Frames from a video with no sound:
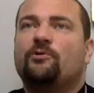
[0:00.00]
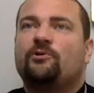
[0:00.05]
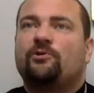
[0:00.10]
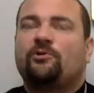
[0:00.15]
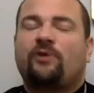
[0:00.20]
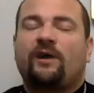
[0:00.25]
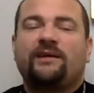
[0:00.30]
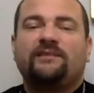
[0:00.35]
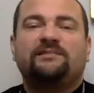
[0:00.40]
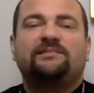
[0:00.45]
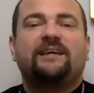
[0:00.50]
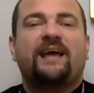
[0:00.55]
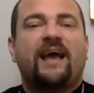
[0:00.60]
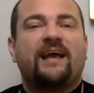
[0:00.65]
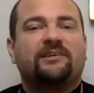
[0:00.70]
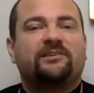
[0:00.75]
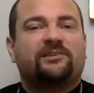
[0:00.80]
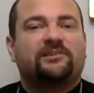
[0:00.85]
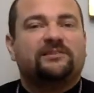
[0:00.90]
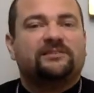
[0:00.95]
Christ
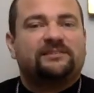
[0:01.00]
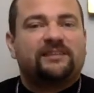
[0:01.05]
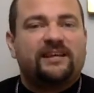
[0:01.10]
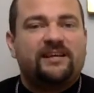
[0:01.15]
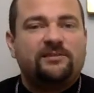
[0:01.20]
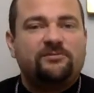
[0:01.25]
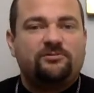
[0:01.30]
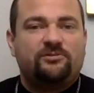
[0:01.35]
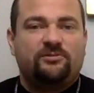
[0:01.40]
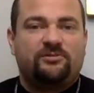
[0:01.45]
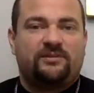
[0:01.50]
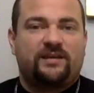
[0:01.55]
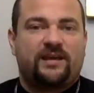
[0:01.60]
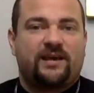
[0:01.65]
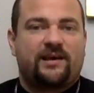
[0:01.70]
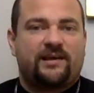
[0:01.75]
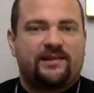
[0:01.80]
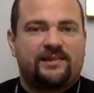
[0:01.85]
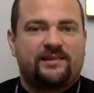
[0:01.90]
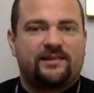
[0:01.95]
enters into
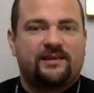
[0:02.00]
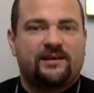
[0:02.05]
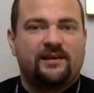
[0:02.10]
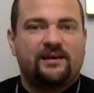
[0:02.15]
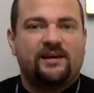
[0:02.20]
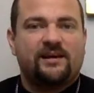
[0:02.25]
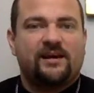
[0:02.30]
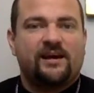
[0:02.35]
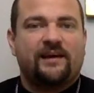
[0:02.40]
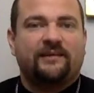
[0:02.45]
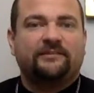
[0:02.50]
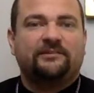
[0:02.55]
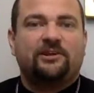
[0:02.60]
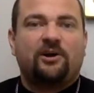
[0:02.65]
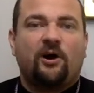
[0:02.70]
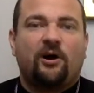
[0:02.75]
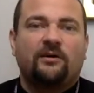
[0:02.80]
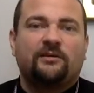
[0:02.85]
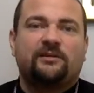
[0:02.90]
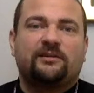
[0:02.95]
death and
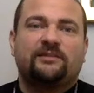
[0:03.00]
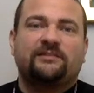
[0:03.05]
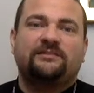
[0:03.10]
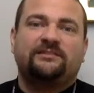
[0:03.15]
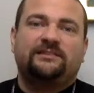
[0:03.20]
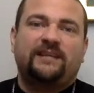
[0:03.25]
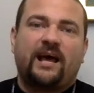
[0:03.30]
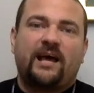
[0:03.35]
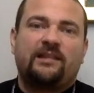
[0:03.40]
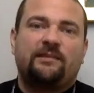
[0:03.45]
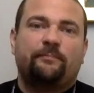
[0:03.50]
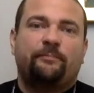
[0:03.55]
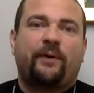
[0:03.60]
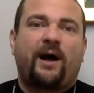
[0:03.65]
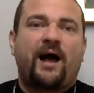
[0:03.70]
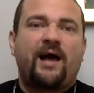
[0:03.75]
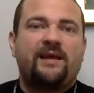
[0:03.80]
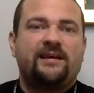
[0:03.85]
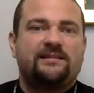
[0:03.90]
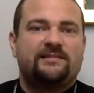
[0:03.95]
conquers death
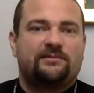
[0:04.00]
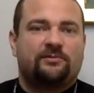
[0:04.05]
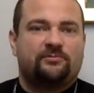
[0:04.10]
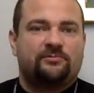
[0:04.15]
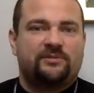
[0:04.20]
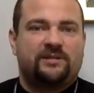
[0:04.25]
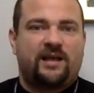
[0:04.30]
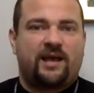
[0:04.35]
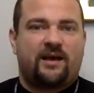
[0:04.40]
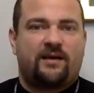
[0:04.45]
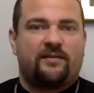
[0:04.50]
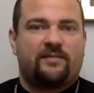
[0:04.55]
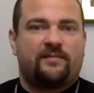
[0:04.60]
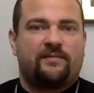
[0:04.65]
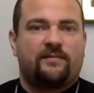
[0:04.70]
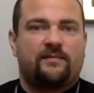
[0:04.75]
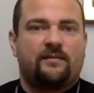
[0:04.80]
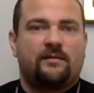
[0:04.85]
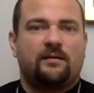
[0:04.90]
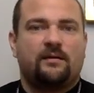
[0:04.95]
by his own death.
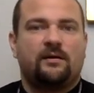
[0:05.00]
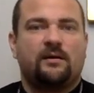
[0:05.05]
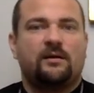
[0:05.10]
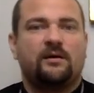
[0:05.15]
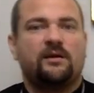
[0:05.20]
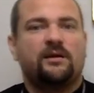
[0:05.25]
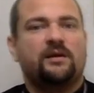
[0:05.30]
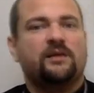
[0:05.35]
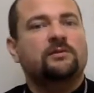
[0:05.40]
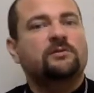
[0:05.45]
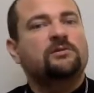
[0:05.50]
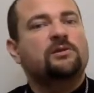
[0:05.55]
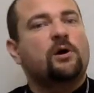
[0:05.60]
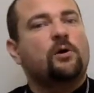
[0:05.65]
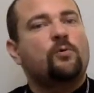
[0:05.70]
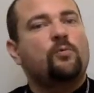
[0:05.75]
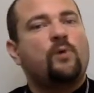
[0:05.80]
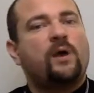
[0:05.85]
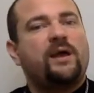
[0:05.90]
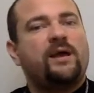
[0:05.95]
In no
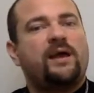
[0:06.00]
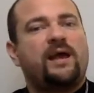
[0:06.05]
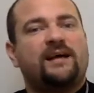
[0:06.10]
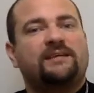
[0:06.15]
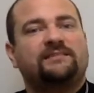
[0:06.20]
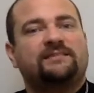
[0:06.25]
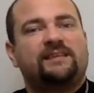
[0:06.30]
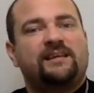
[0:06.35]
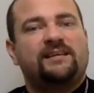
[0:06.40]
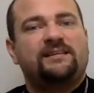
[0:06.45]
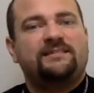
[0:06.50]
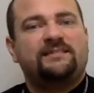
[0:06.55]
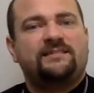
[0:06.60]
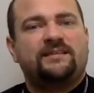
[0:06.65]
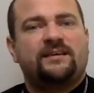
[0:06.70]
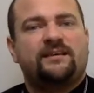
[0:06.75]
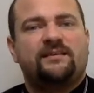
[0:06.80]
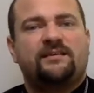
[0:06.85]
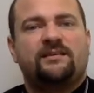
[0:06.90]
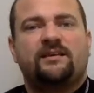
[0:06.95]
way has he
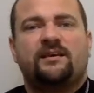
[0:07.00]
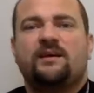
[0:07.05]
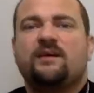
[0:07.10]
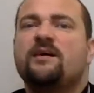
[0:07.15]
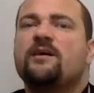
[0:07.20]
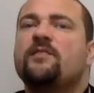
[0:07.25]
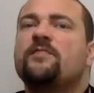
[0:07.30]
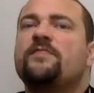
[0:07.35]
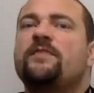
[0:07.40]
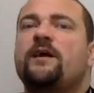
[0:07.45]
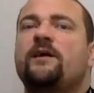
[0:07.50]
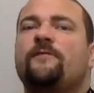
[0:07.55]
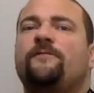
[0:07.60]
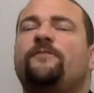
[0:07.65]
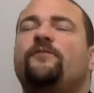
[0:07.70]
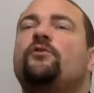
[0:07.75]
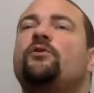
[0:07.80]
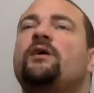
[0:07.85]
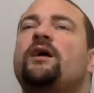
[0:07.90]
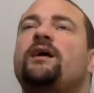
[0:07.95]
sinned,
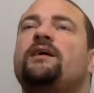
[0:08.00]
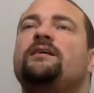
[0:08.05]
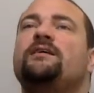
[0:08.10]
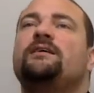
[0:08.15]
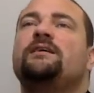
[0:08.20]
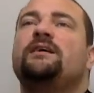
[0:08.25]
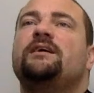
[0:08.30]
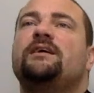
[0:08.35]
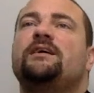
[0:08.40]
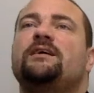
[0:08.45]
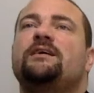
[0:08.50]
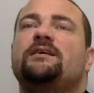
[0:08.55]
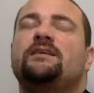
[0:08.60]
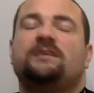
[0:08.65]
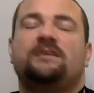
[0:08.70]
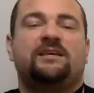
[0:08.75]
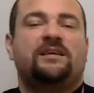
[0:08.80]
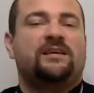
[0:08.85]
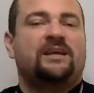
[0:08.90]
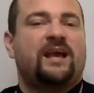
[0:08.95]
therefore
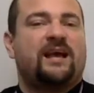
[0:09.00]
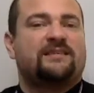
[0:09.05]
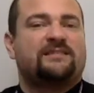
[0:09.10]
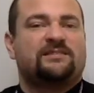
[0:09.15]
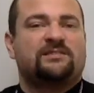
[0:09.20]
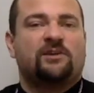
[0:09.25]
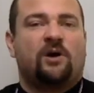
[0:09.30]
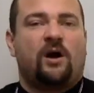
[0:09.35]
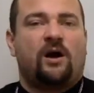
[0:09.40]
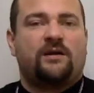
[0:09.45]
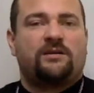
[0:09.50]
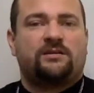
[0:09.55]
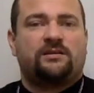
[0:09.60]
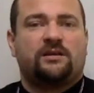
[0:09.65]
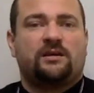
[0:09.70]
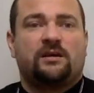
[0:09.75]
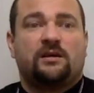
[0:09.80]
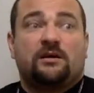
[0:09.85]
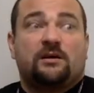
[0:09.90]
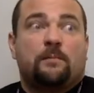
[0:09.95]
he has not
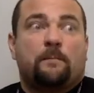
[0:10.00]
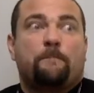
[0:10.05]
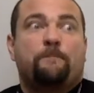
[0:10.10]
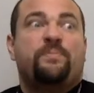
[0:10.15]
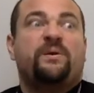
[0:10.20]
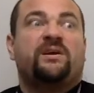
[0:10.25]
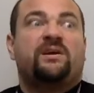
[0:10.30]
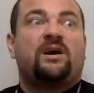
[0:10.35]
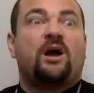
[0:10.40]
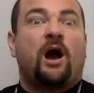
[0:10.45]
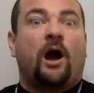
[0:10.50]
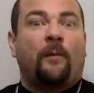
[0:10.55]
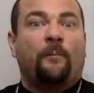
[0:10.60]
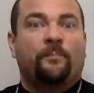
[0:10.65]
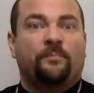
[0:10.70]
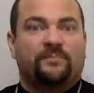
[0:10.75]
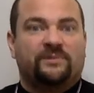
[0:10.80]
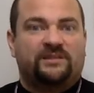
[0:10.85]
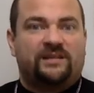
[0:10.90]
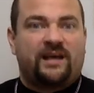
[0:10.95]

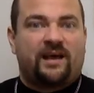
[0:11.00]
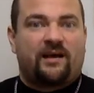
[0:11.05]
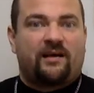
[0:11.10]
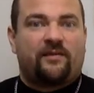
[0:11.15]
become death.